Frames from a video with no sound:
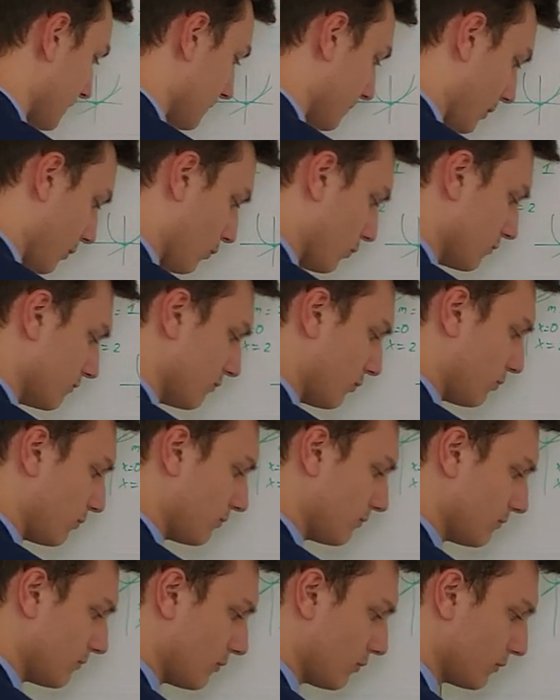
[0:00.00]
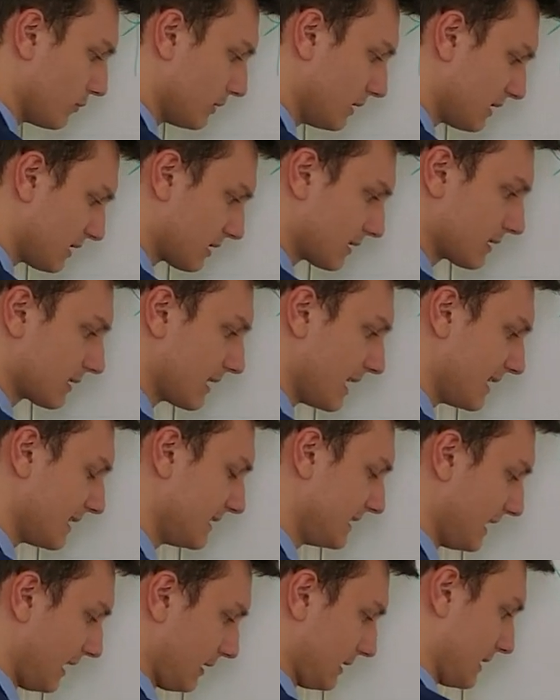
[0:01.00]
Oh, this has got
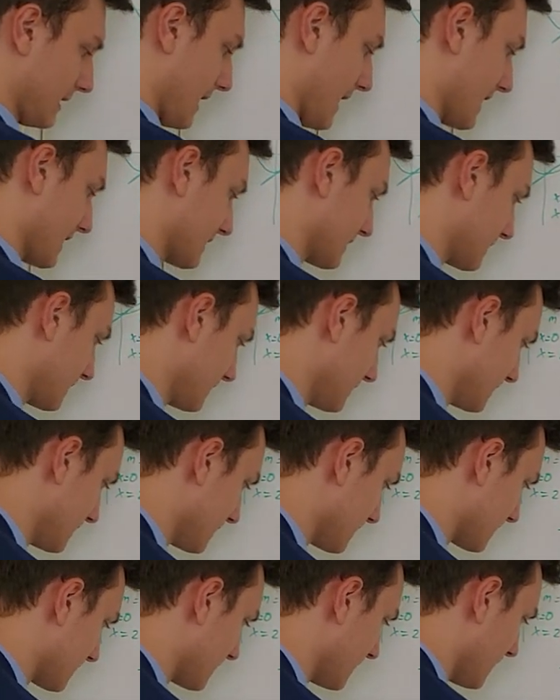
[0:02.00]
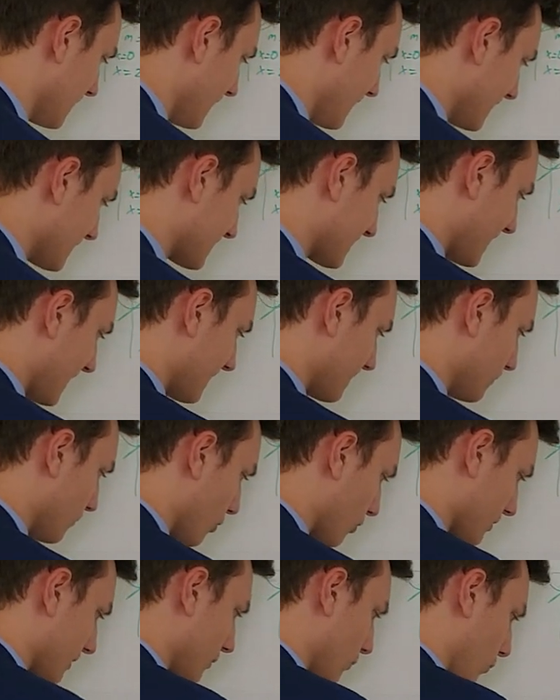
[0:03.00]
delta x's, it's got
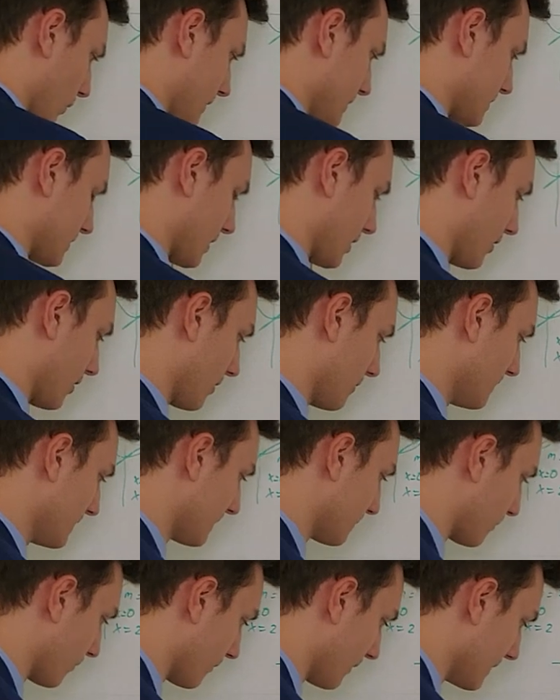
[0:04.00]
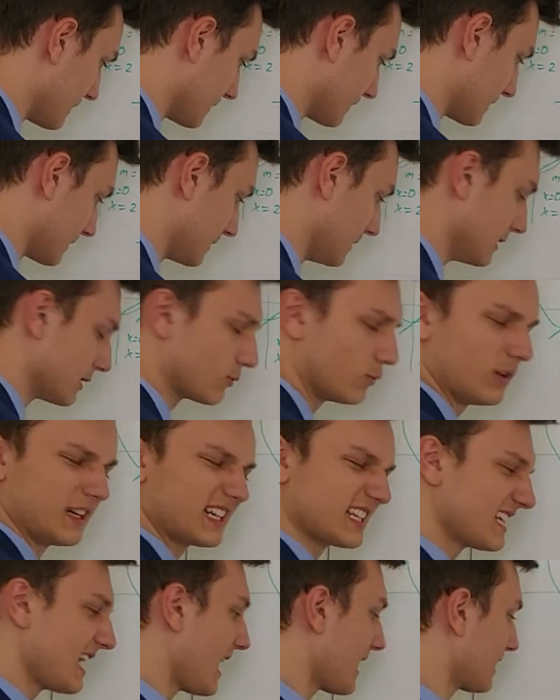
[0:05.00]
more than one term in the parentheses. What
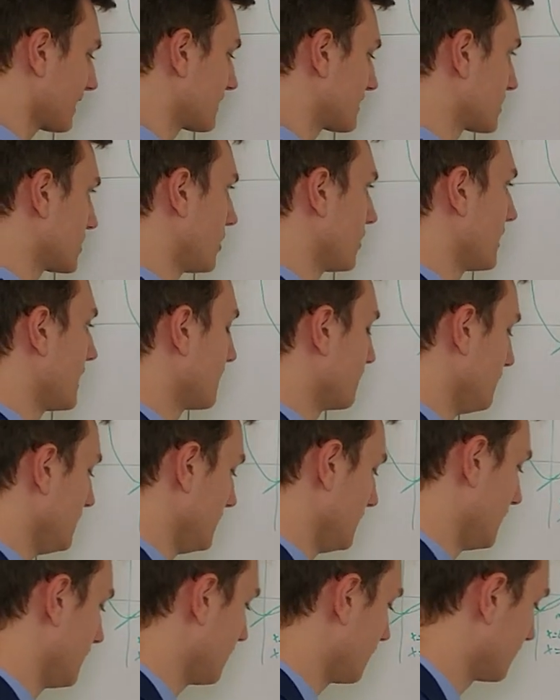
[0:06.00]
exactly does all that mean?